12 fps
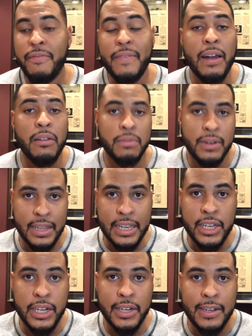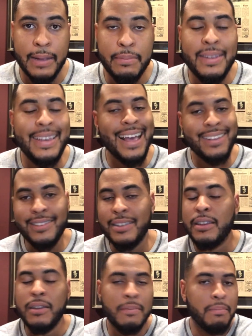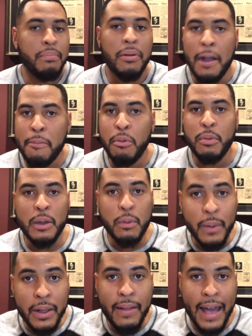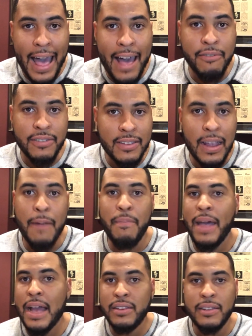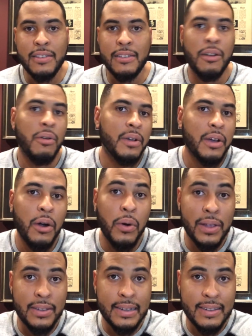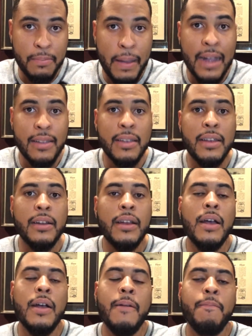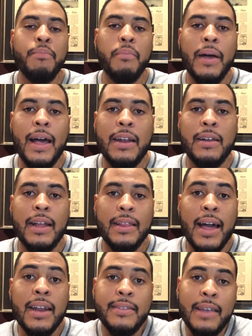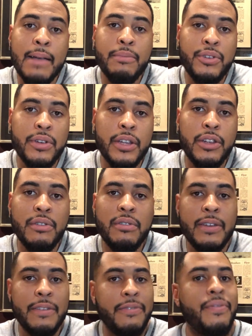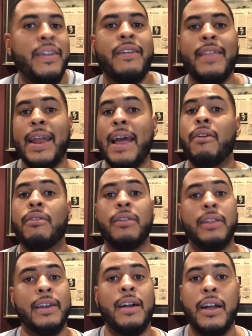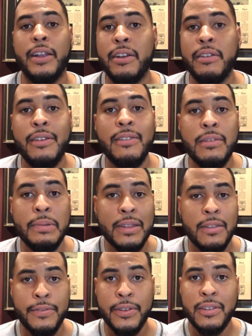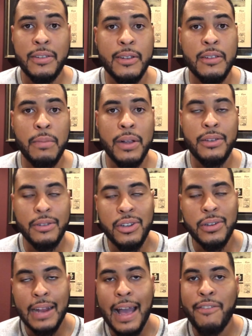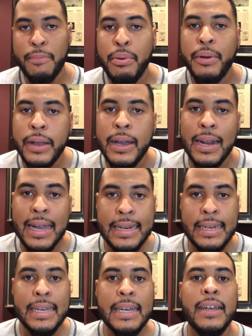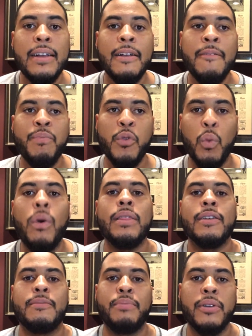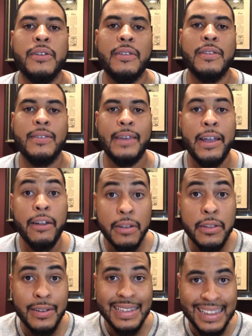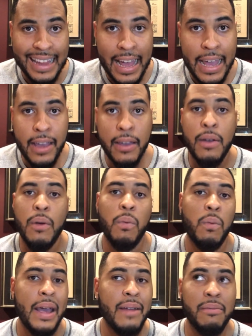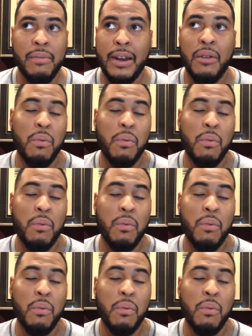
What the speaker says: failed relationships. Yes, you probably will have some that just don't go as expected, but a lot of times you can usually figure that out early on. Usually within the first 6 months, you should have a pretty good idea what this person's character is like, and